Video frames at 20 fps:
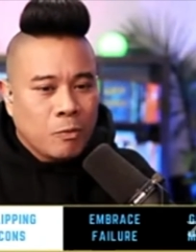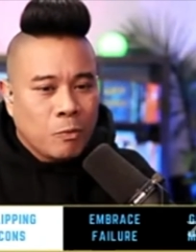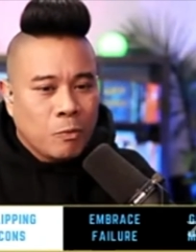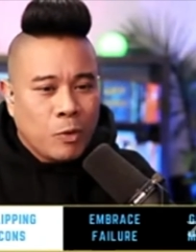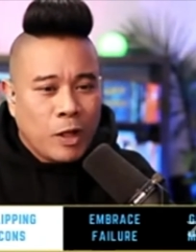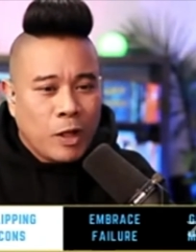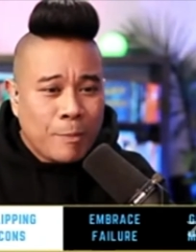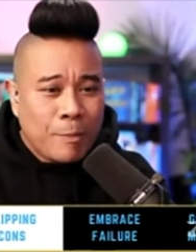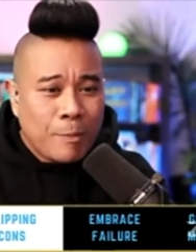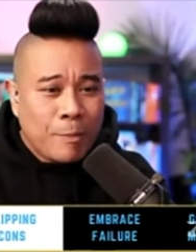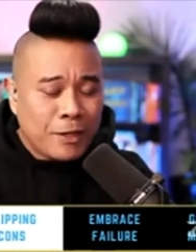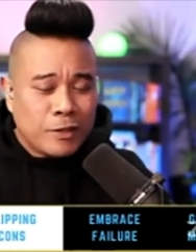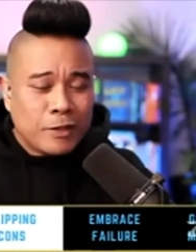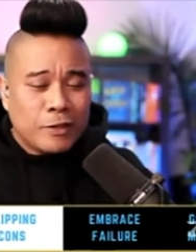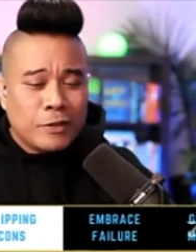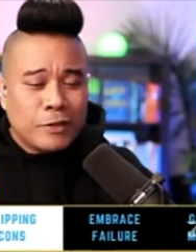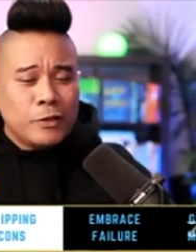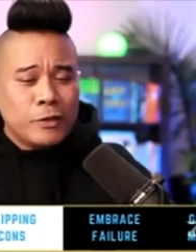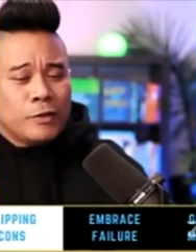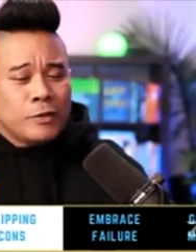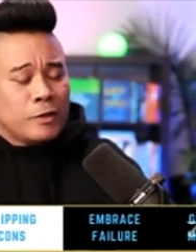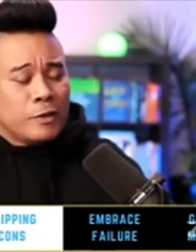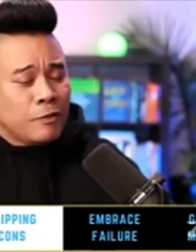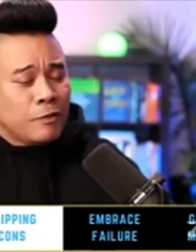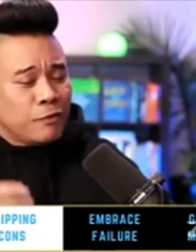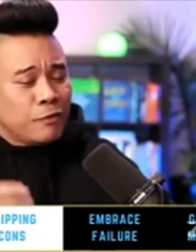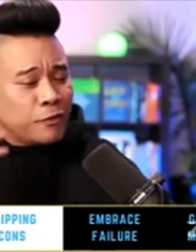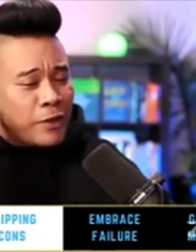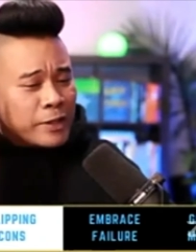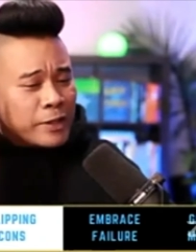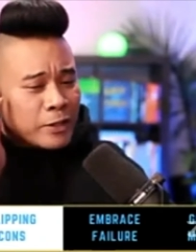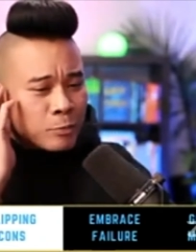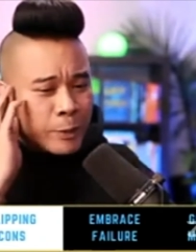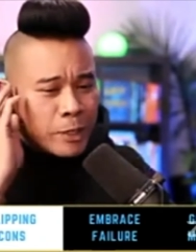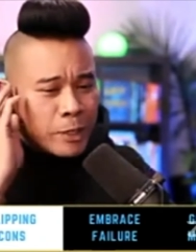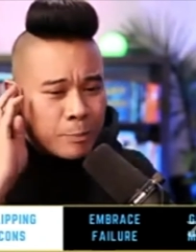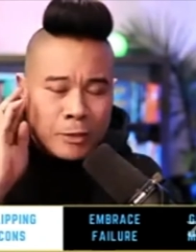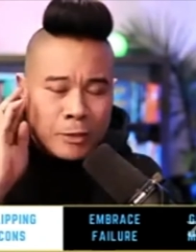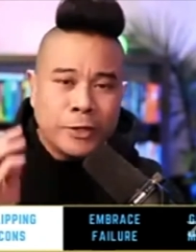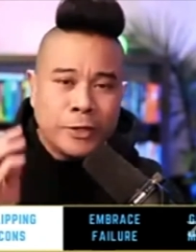Well, I mean, your failures
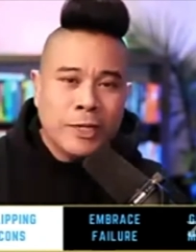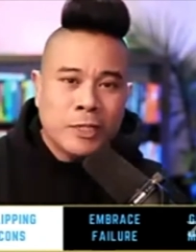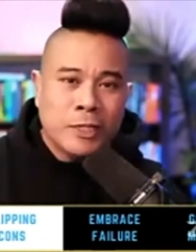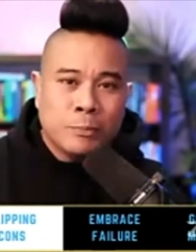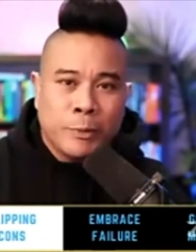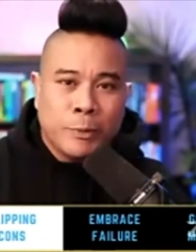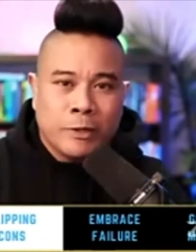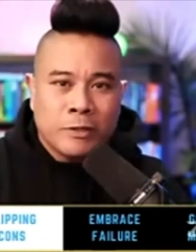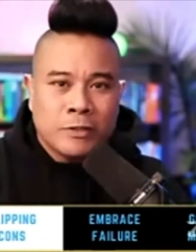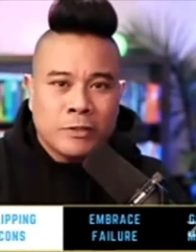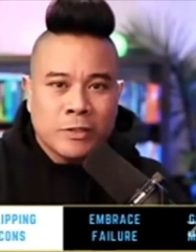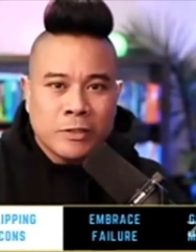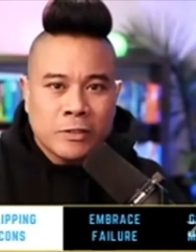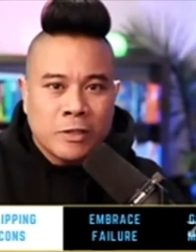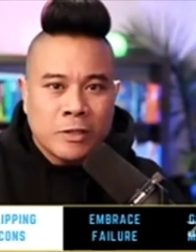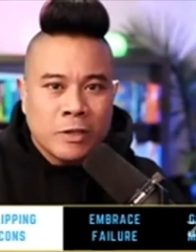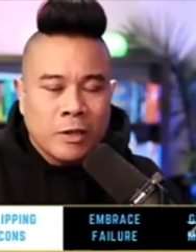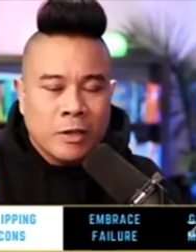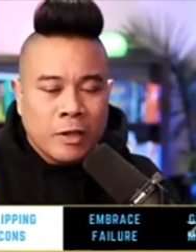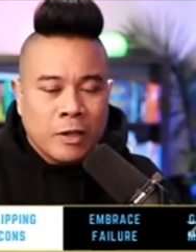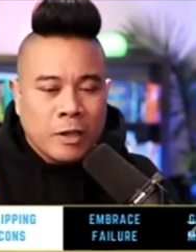become your learning experiences.